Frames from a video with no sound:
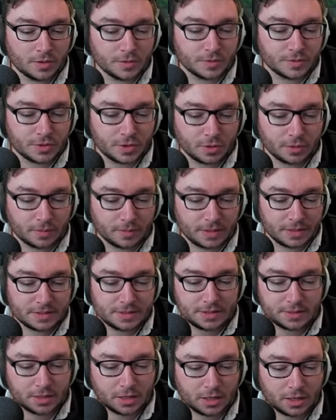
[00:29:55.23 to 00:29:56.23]
So this
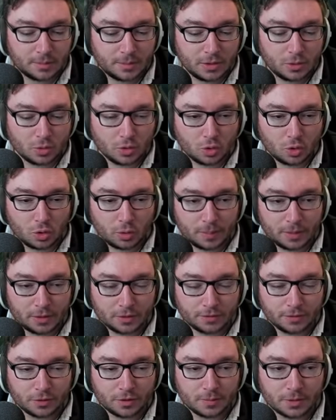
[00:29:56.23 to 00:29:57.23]
is going to be your core build
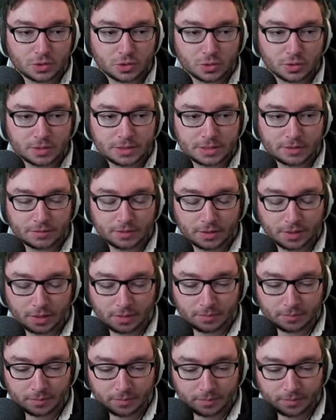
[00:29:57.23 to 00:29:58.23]
for the majority of the
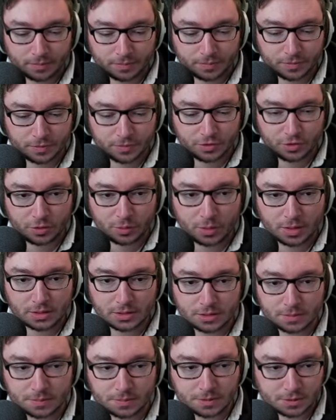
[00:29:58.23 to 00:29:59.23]
game. Two
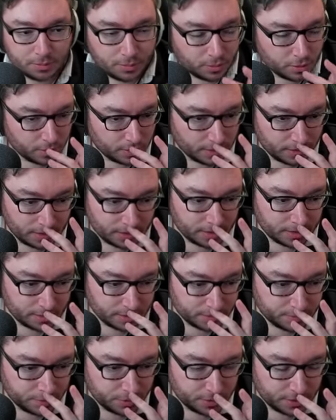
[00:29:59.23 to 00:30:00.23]
item support
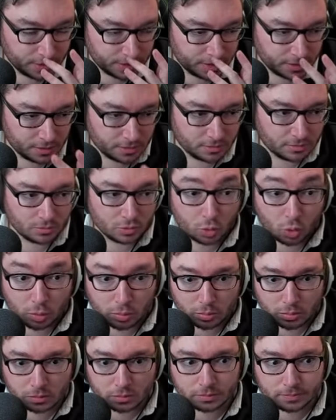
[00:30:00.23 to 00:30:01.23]
is pretty
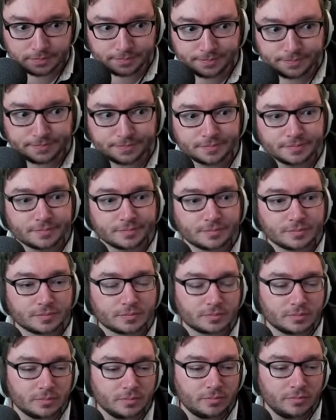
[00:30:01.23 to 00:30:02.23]
normal.
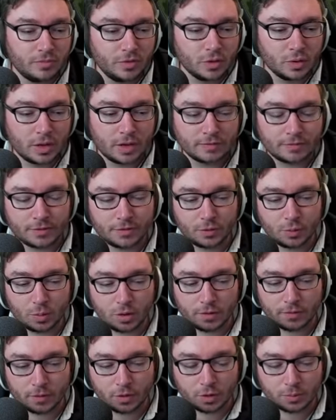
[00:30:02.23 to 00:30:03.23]
You have a few
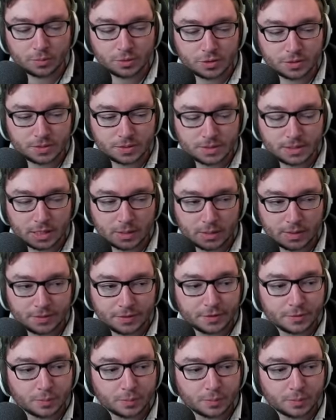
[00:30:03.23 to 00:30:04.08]
other options now at this